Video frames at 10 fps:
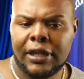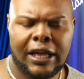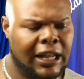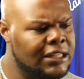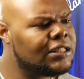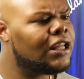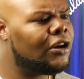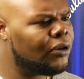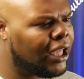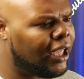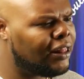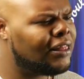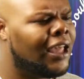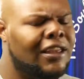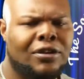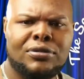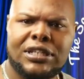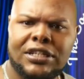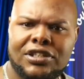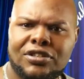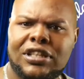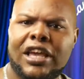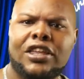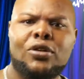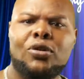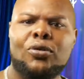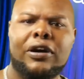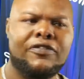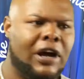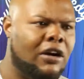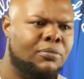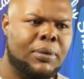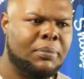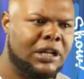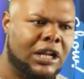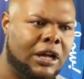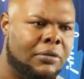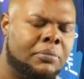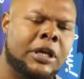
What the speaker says: And they said, okay, thank you, teachers. Thank you, whoever. I don't remember none of them.